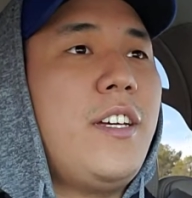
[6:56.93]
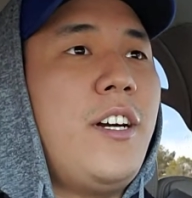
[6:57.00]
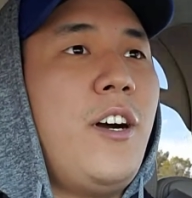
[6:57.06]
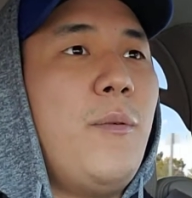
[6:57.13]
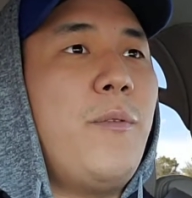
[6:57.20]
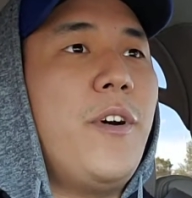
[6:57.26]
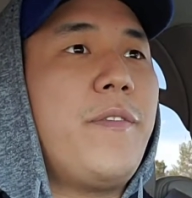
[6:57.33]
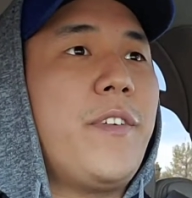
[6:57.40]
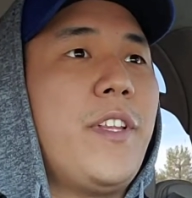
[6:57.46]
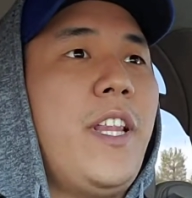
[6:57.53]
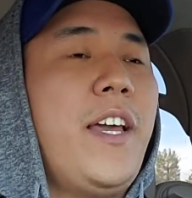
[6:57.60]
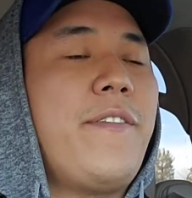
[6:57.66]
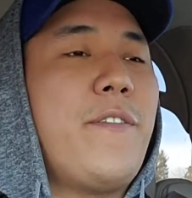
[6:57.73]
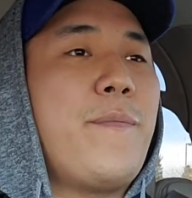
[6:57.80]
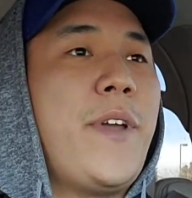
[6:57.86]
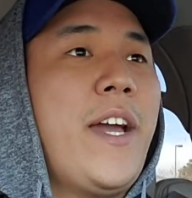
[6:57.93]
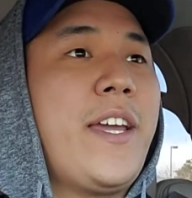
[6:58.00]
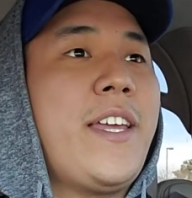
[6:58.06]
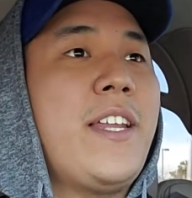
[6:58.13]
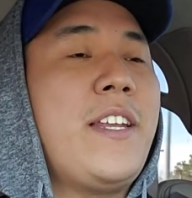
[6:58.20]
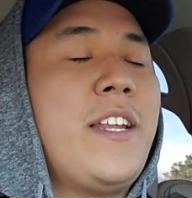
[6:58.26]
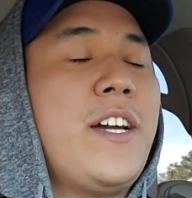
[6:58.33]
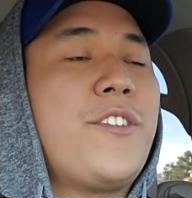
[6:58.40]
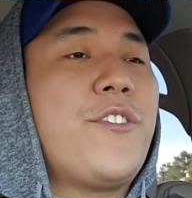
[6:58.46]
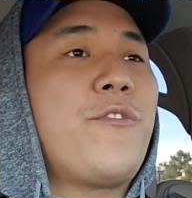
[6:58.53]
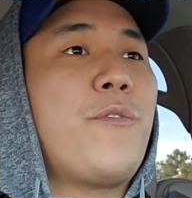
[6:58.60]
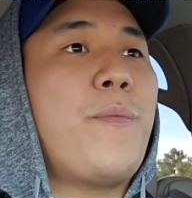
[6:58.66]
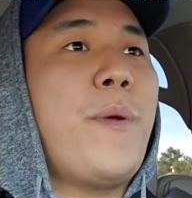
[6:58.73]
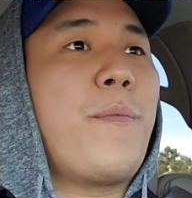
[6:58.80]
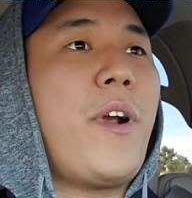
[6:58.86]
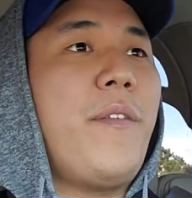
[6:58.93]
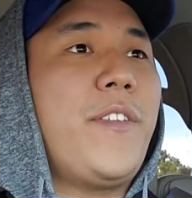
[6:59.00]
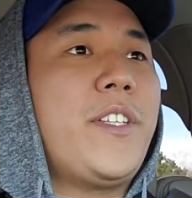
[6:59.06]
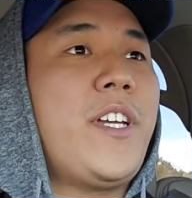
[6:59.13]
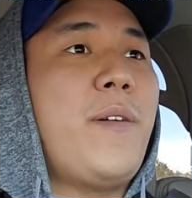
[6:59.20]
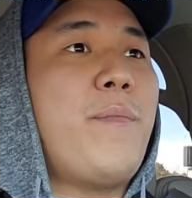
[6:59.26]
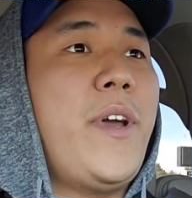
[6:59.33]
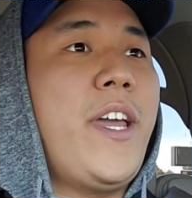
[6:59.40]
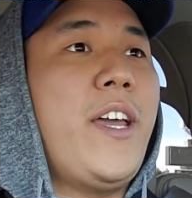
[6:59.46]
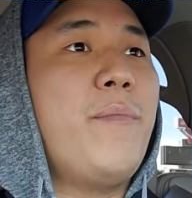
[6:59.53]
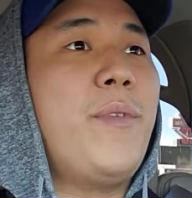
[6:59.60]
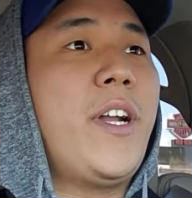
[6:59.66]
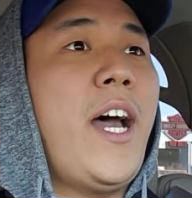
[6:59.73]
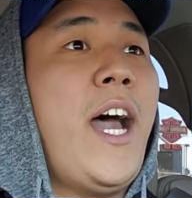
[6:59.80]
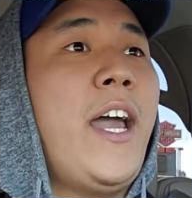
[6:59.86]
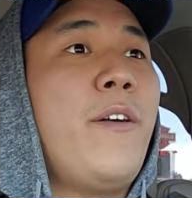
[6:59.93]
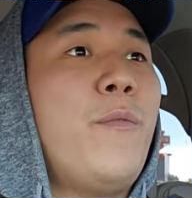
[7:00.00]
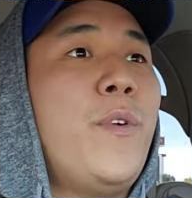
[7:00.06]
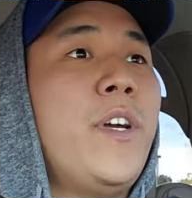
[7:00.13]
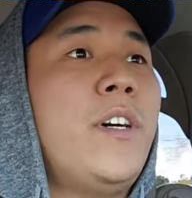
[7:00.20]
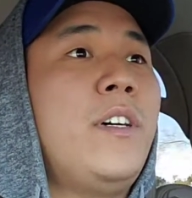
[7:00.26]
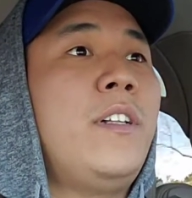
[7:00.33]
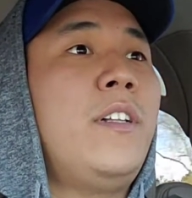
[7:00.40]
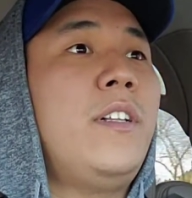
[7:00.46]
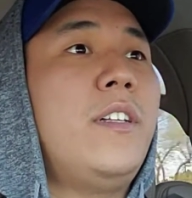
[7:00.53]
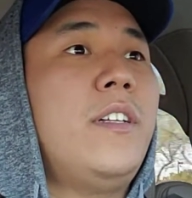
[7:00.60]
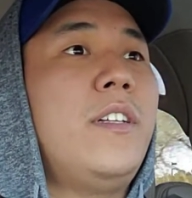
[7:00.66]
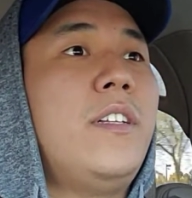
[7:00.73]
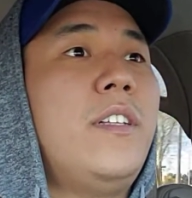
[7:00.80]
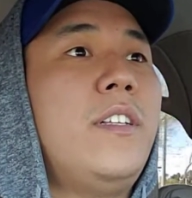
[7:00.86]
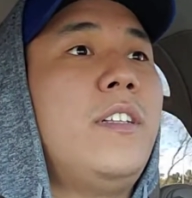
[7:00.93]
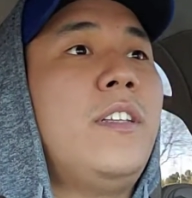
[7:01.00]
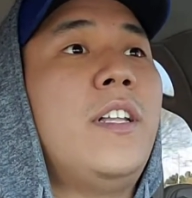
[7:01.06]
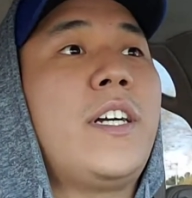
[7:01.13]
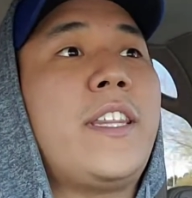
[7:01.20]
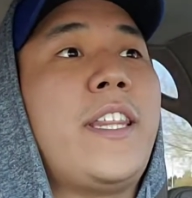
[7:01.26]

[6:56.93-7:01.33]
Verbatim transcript: Oh boy, for the life of me, I cannot just remember off the top of my head, but I will look